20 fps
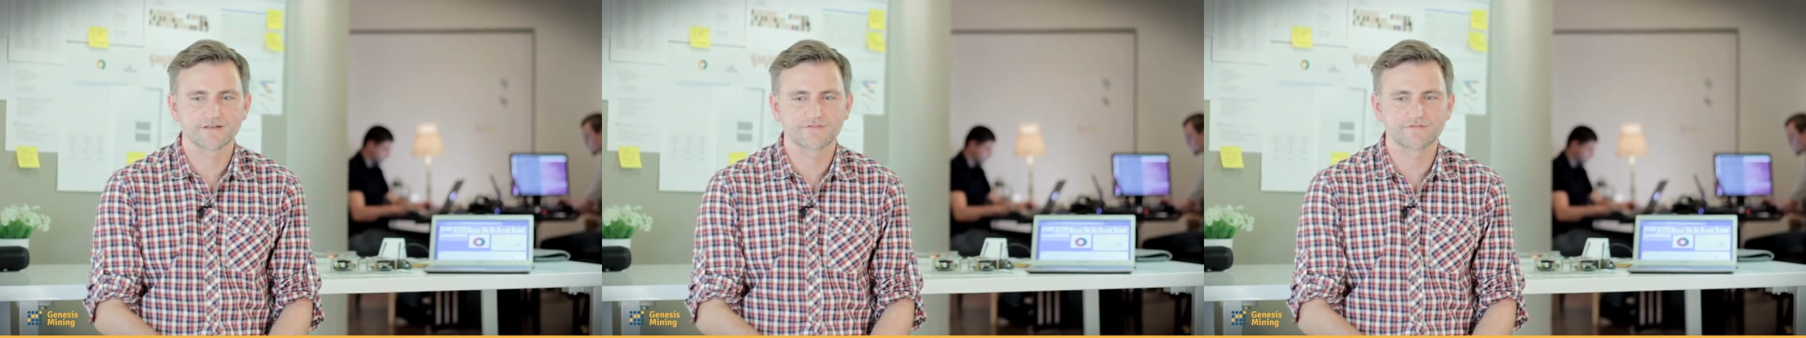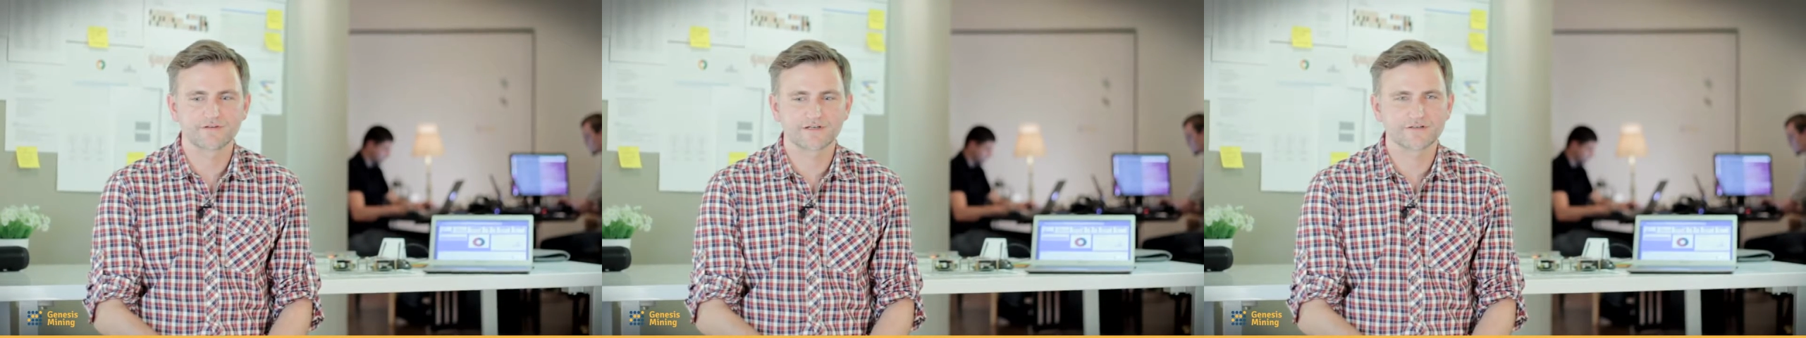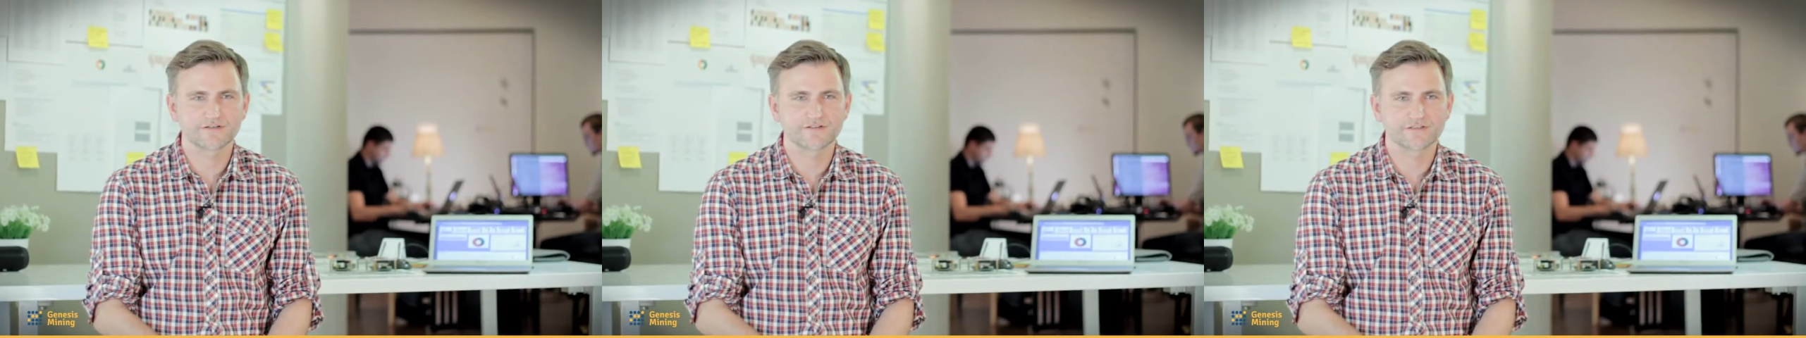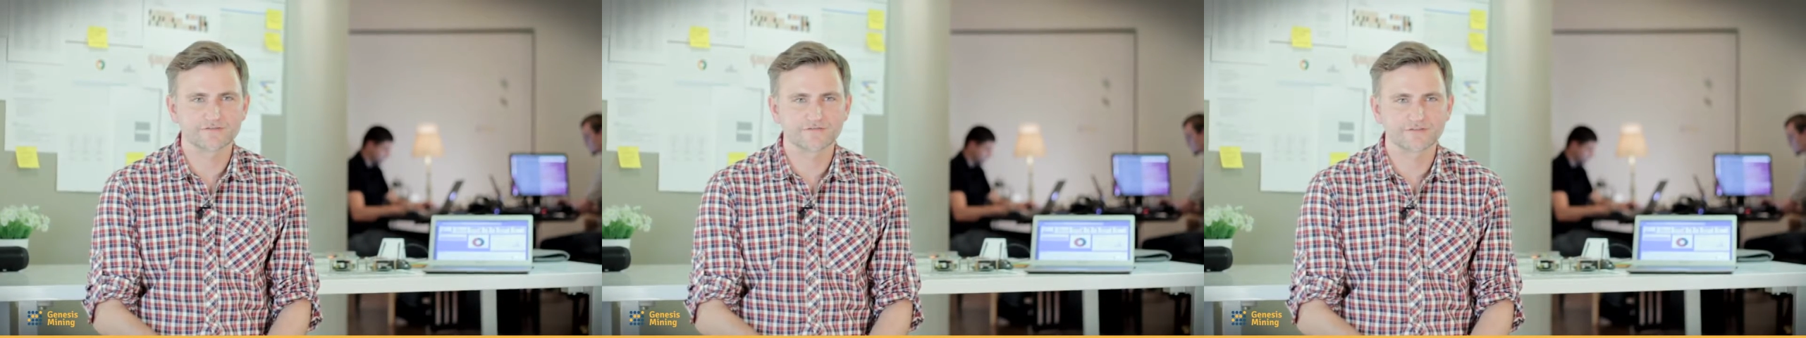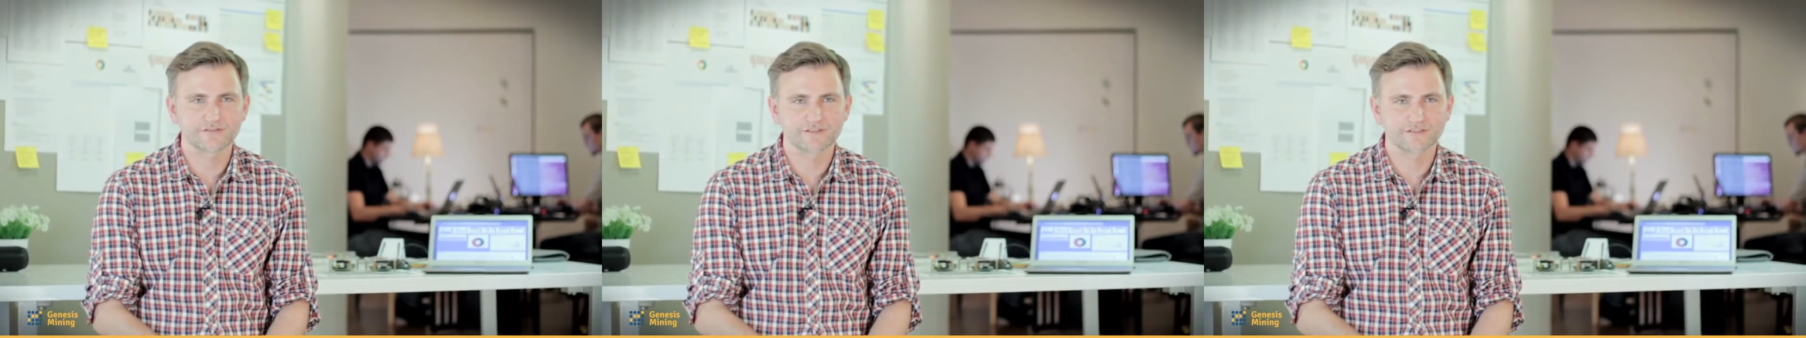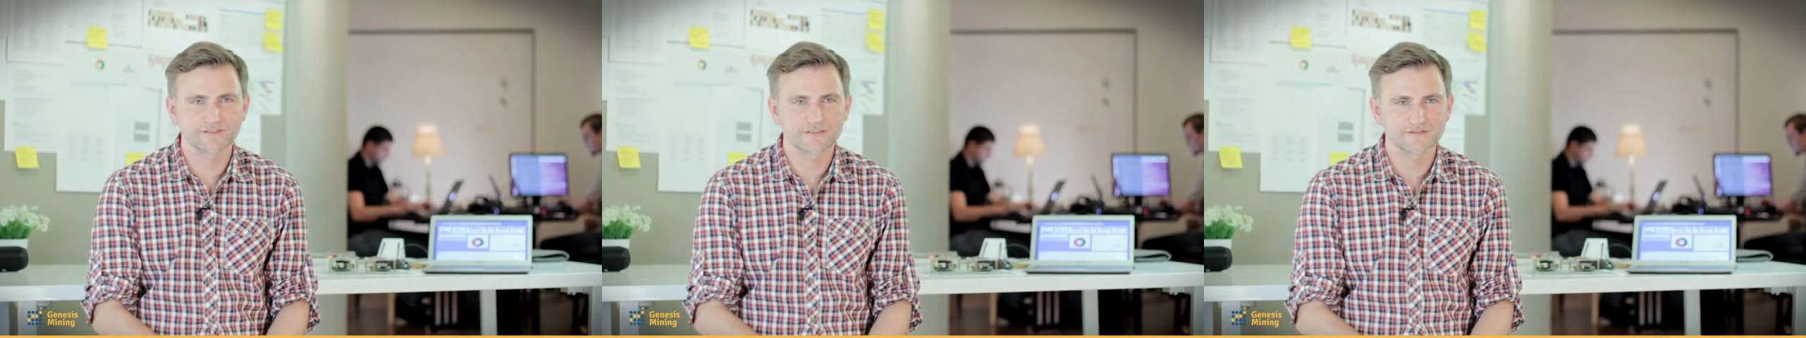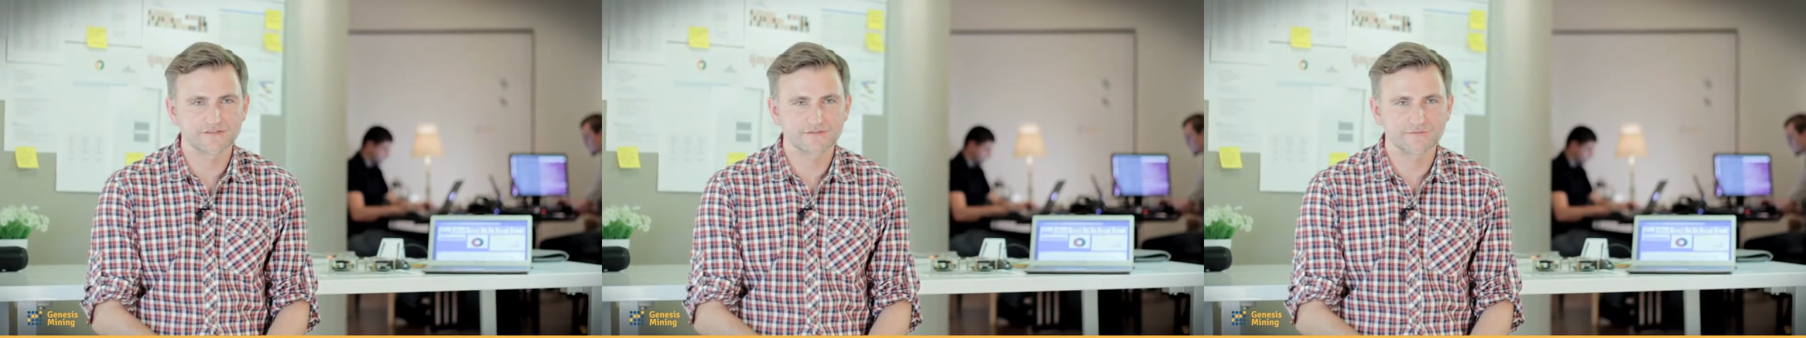very
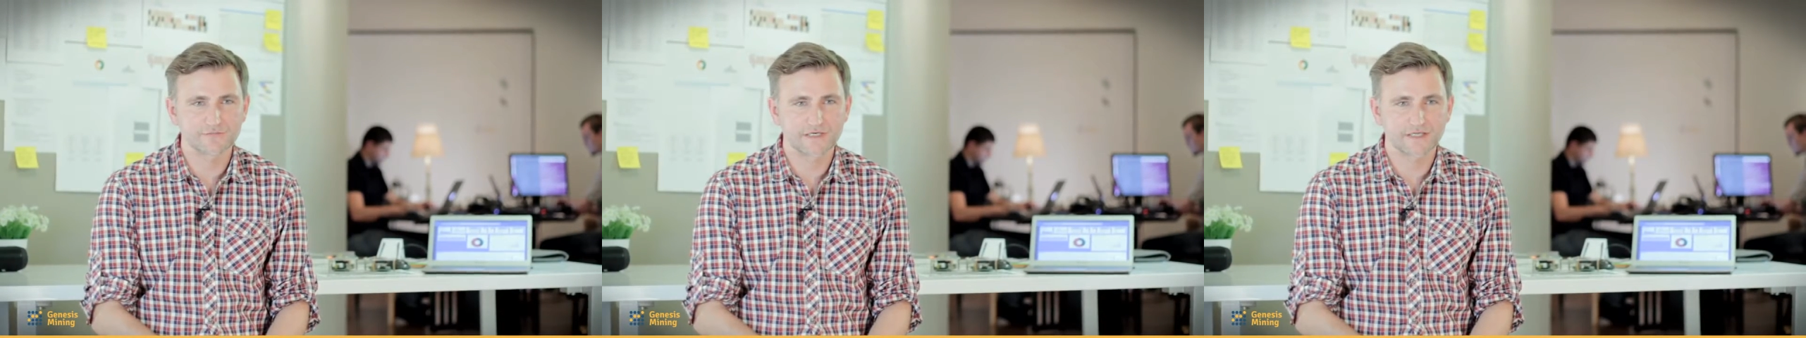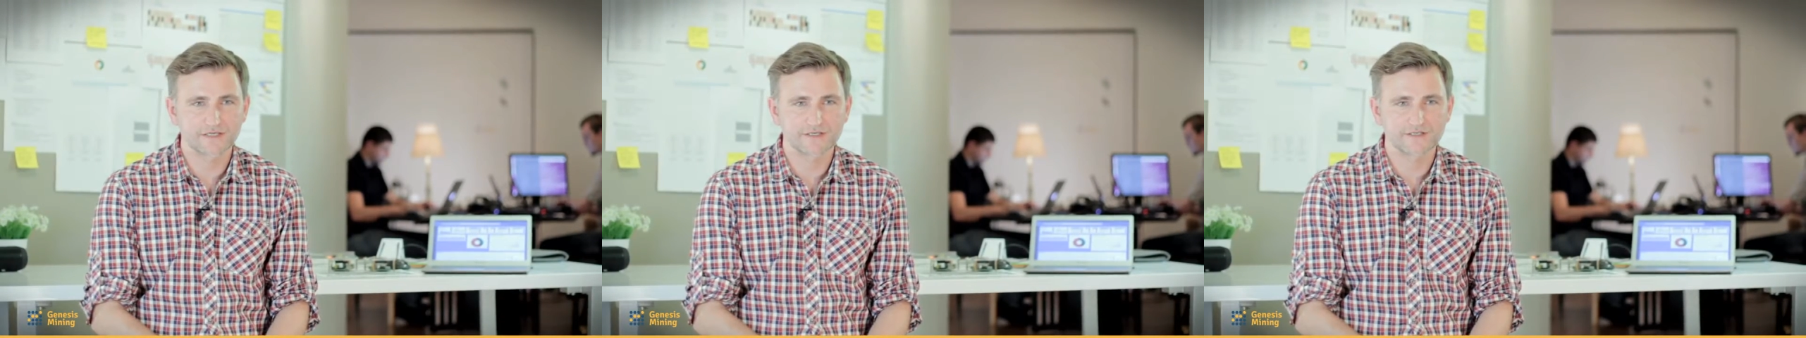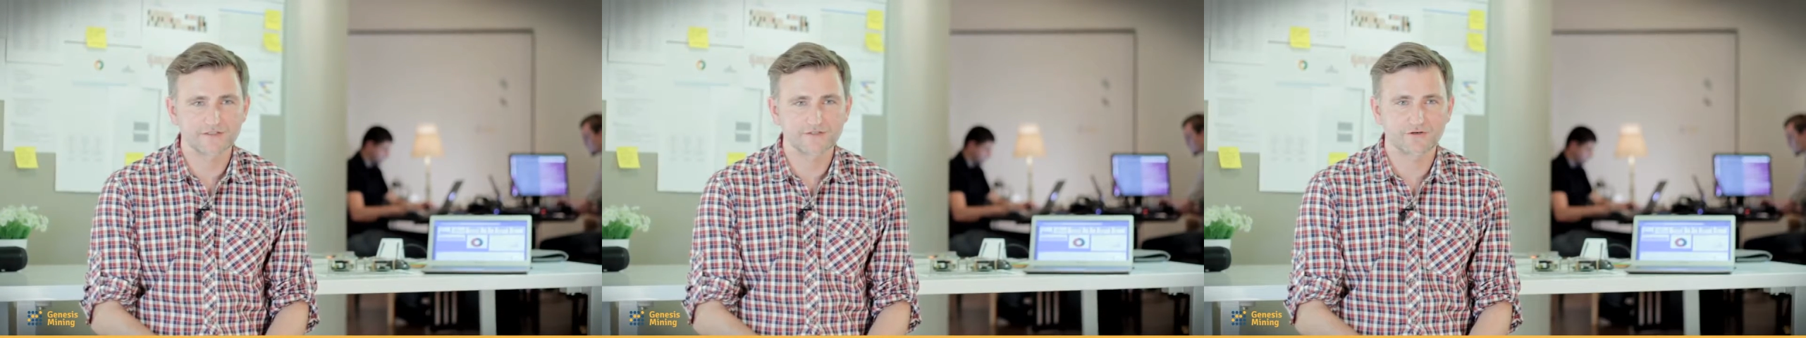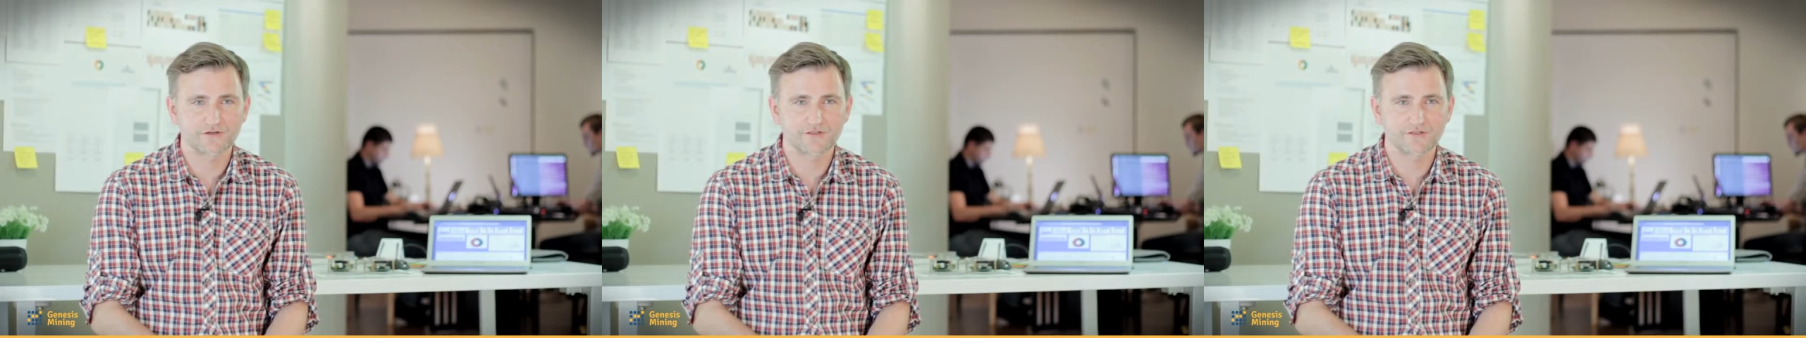difficult to manage